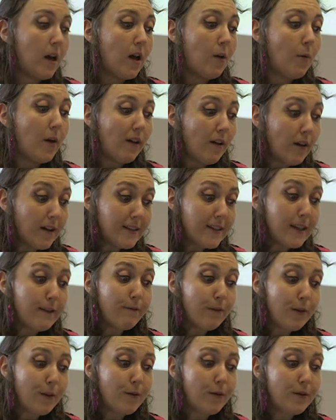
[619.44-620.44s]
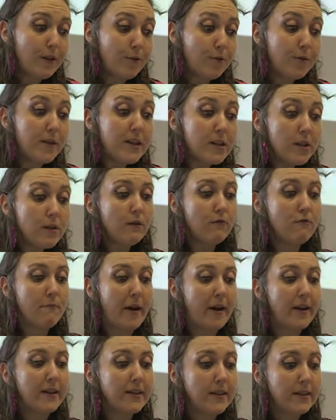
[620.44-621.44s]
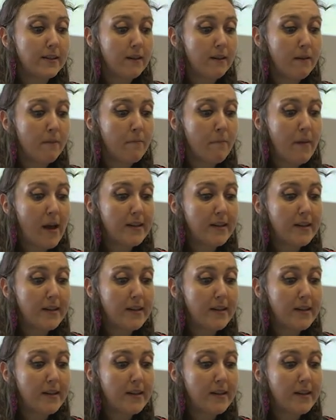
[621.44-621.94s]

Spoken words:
While Huxley viewed traditional Romanticism